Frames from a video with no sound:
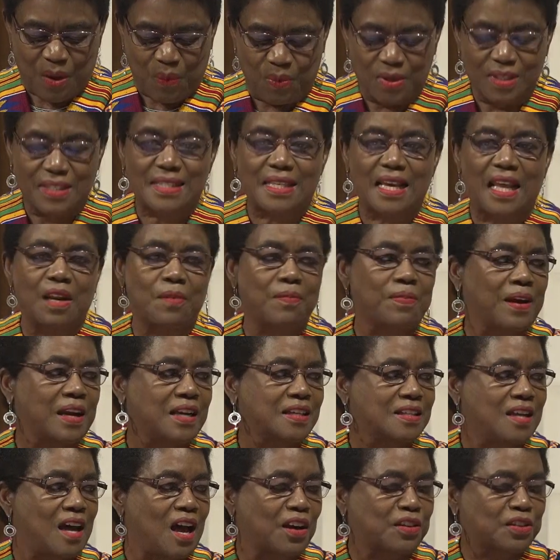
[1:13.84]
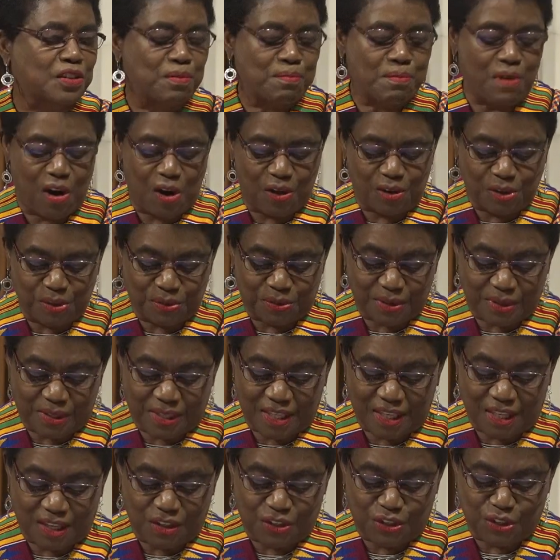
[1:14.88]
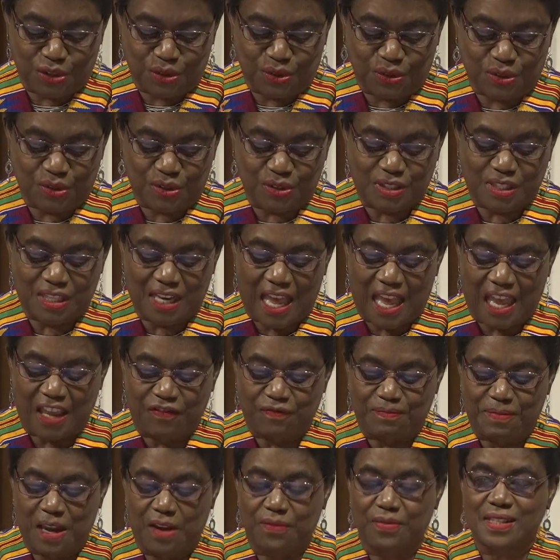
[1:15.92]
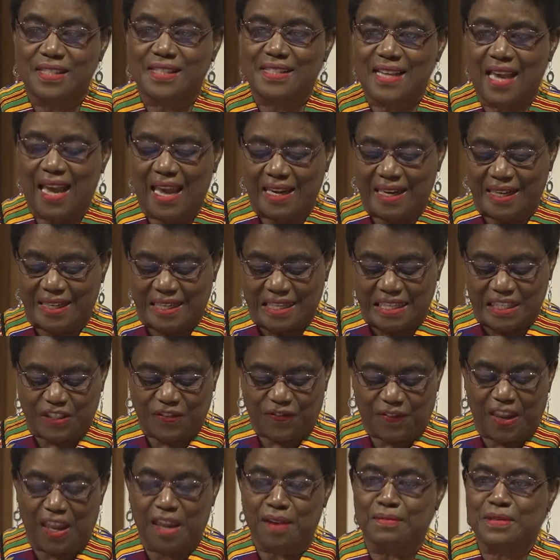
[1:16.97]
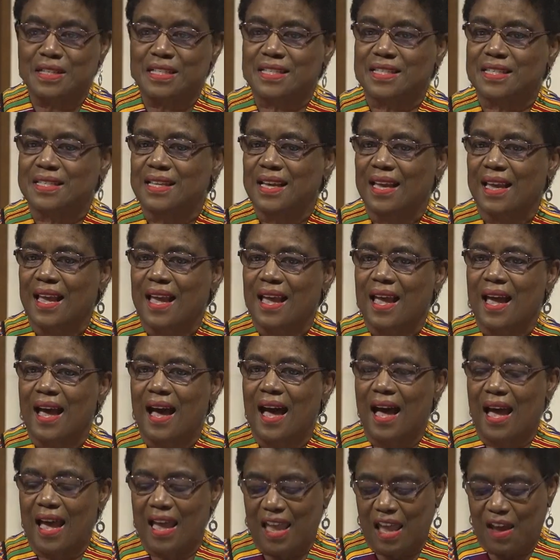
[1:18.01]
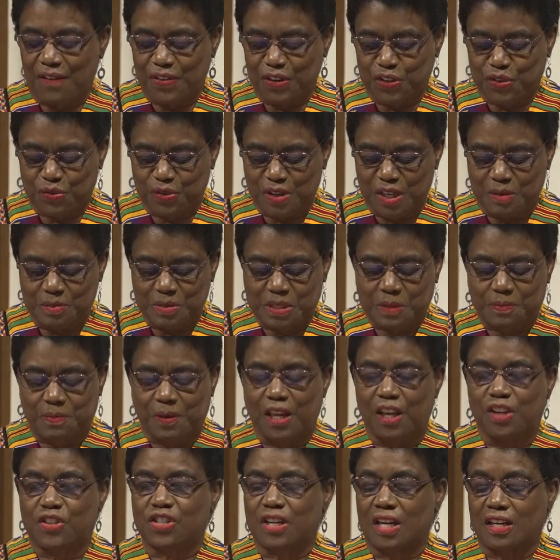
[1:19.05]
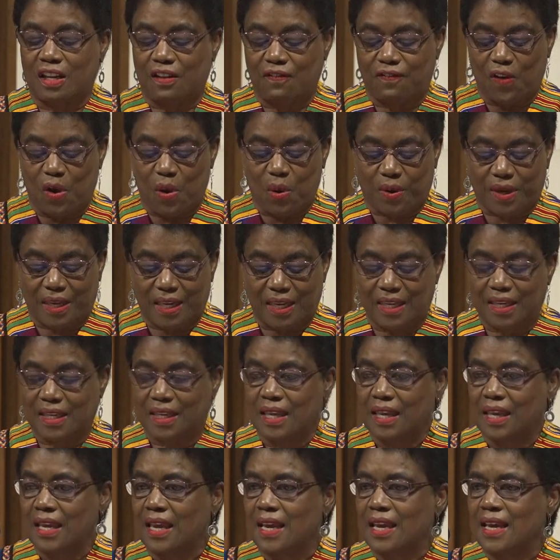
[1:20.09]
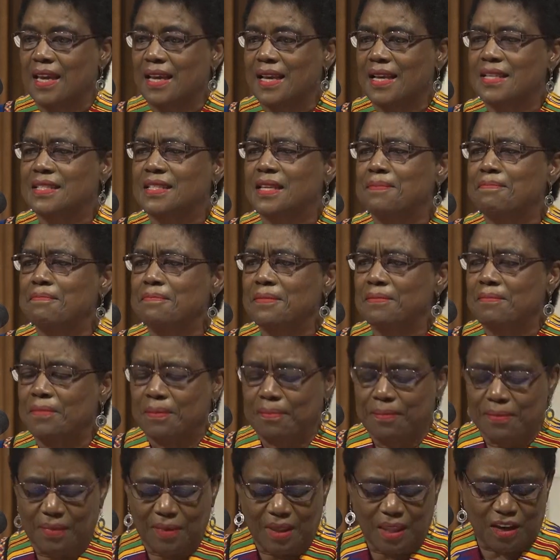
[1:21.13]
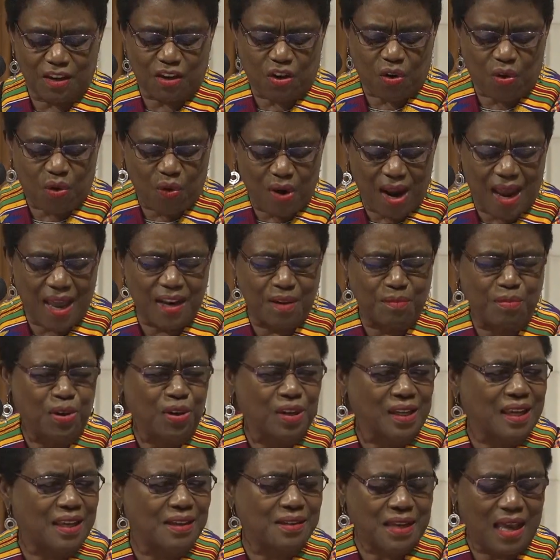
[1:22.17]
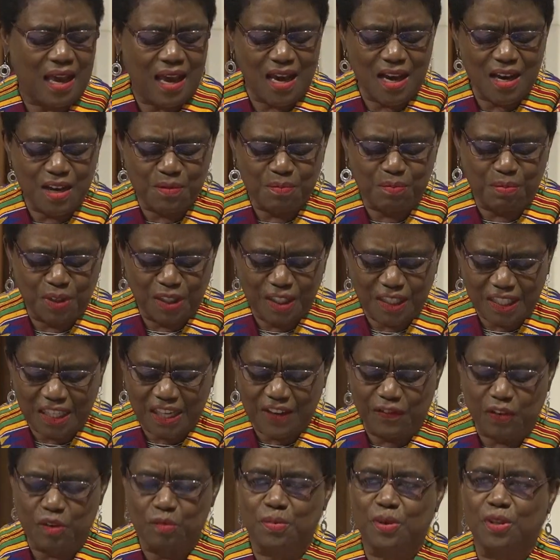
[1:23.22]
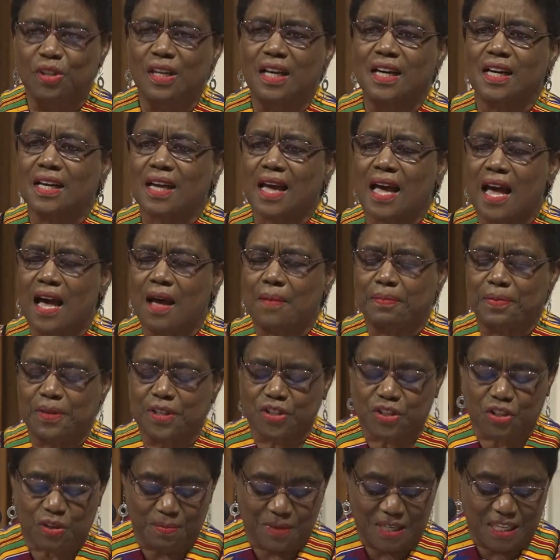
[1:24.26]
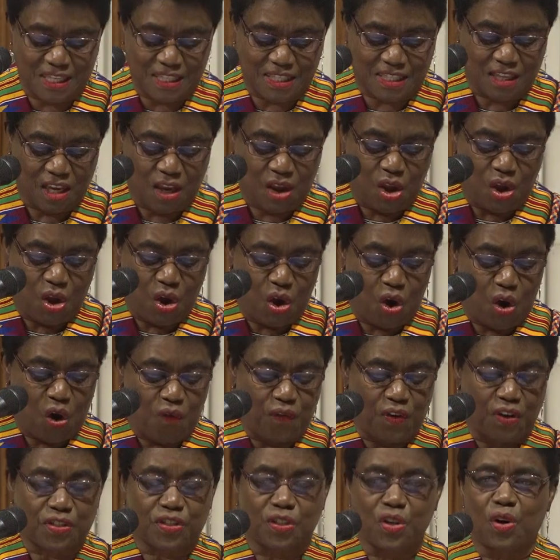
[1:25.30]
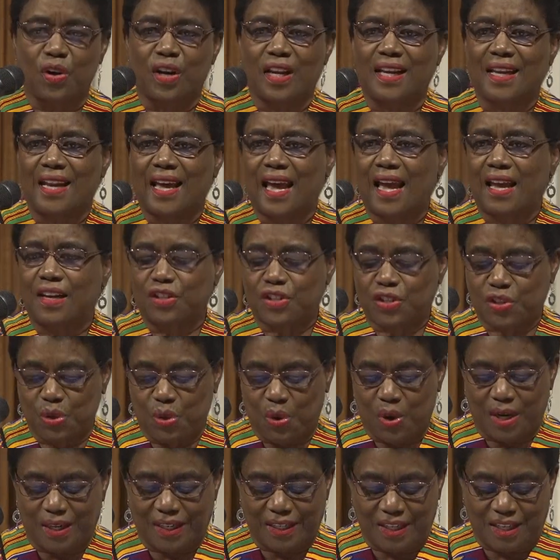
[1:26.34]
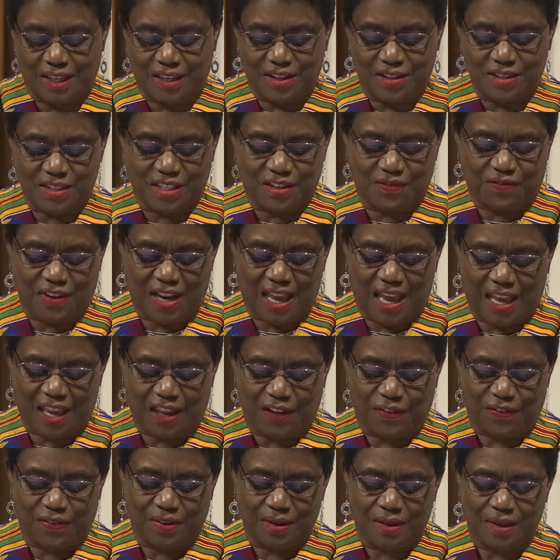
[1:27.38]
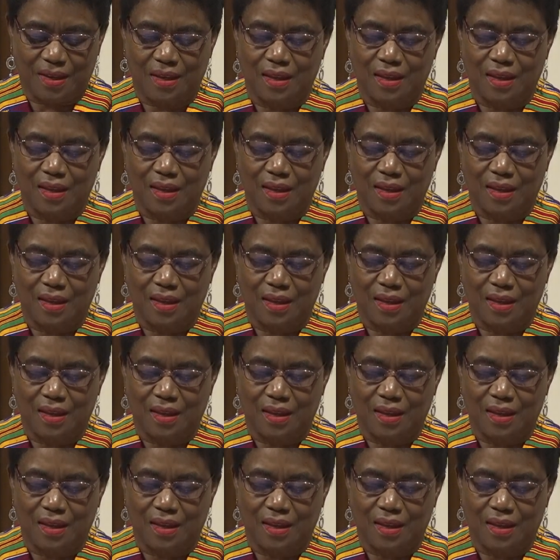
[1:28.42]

will celebrate Dr. Martin Luther King Jr.'s life by reciting his famous I Have a Dream speech and evoking his incredible and unbelievable accomplishments over 39 short years of life.